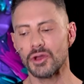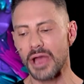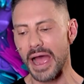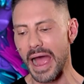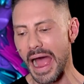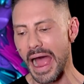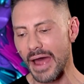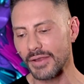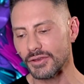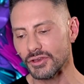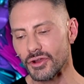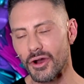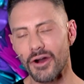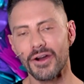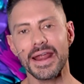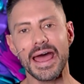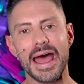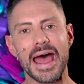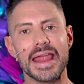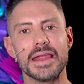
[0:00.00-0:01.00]
are
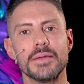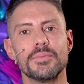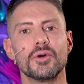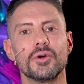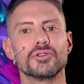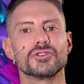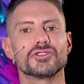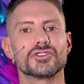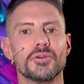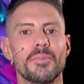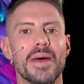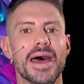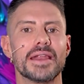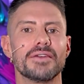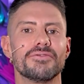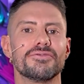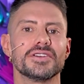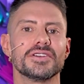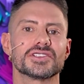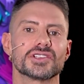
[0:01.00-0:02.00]
not able to
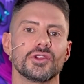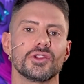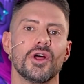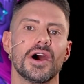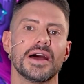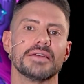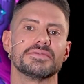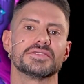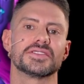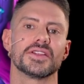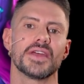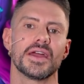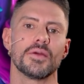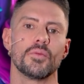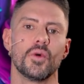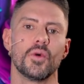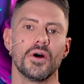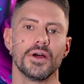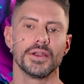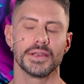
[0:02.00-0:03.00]
manifest the lives that they
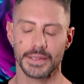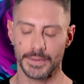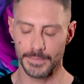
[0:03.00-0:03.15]
want.